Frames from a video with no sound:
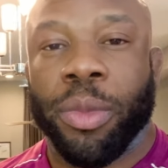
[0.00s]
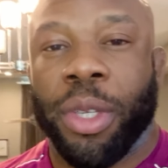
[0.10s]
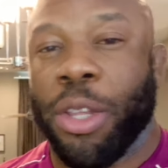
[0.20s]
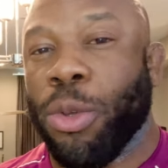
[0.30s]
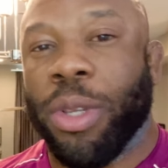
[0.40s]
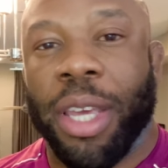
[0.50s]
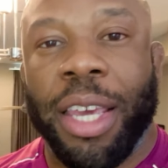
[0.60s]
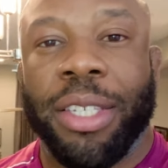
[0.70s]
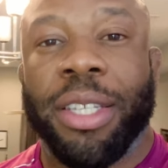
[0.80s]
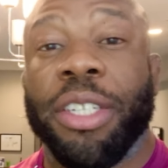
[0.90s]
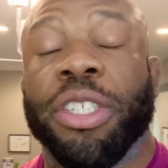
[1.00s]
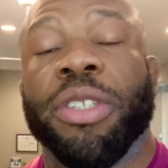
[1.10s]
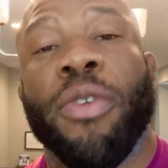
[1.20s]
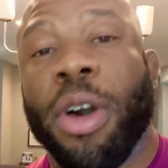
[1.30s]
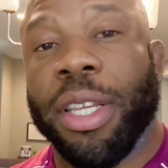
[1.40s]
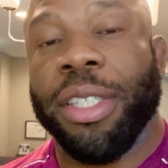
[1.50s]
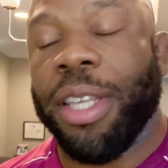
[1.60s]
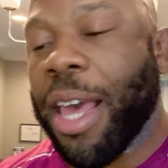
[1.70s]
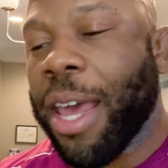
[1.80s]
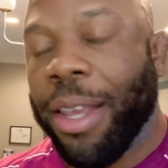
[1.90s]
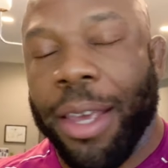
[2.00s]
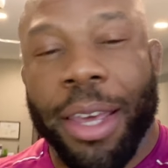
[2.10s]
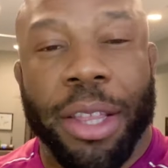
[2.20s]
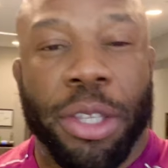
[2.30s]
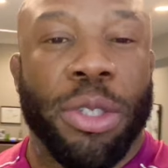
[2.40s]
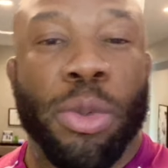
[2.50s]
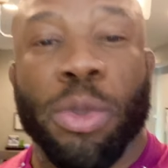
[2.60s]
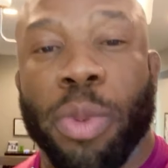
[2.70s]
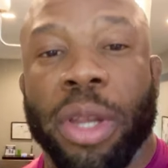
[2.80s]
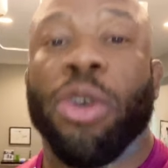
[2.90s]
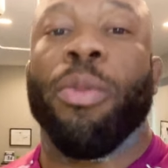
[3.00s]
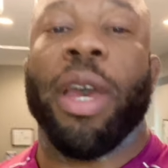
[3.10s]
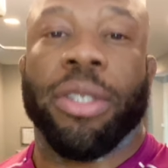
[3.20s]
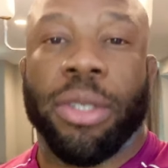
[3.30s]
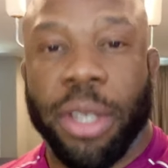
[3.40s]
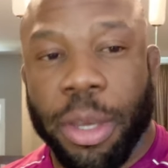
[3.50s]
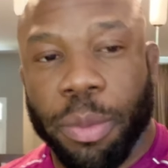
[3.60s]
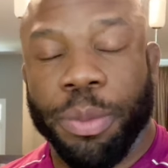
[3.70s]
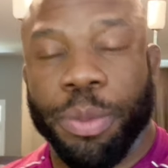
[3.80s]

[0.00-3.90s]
and you can easily just fall into that hit the snooze button go back to sleep